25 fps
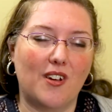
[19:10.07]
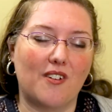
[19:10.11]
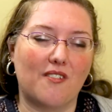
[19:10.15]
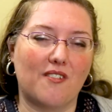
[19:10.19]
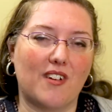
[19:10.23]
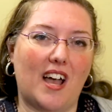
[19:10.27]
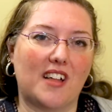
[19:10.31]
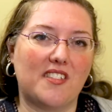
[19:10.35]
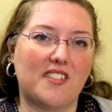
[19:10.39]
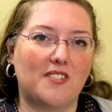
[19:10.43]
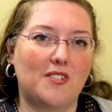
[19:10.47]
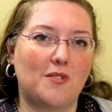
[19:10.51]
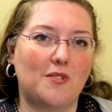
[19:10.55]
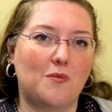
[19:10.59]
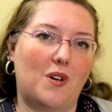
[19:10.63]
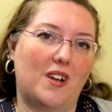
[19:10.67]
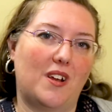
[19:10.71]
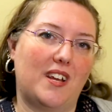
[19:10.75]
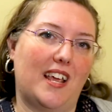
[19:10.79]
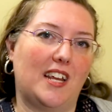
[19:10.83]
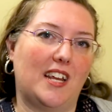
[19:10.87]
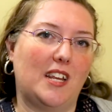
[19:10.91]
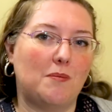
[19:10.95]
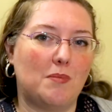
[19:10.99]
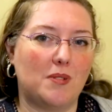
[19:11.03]
rather than what
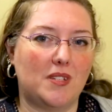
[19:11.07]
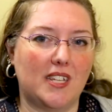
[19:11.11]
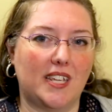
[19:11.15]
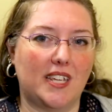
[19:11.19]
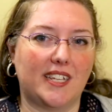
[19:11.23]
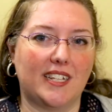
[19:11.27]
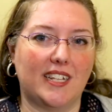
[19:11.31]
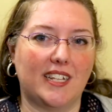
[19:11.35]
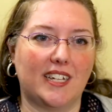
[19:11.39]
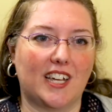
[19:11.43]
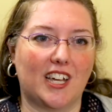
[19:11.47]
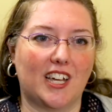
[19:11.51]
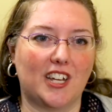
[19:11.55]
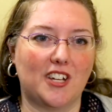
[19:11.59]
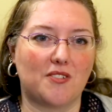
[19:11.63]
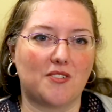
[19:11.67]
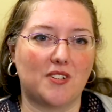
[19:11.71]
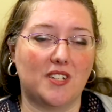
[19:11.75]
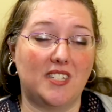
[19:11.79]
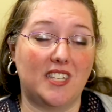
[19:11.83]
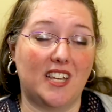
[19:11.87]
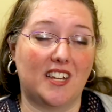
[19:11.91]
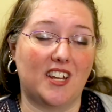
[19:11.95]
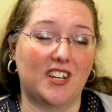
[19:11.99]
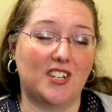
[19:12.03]
any particular country
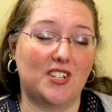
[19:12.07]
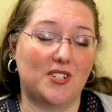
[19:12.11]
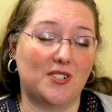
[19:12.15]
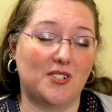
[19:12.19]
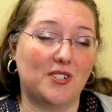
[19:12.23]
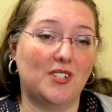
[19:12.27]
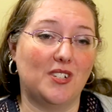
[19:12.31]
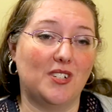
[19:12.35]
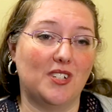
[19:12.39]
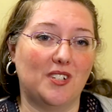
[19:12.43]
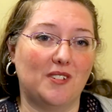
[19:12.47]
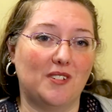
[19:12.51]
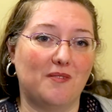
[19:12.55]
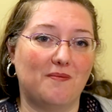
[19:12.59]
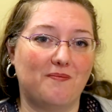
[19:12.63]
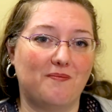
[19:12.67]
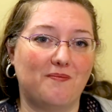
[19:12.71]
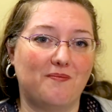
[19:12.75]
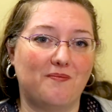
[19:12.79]
said I should do.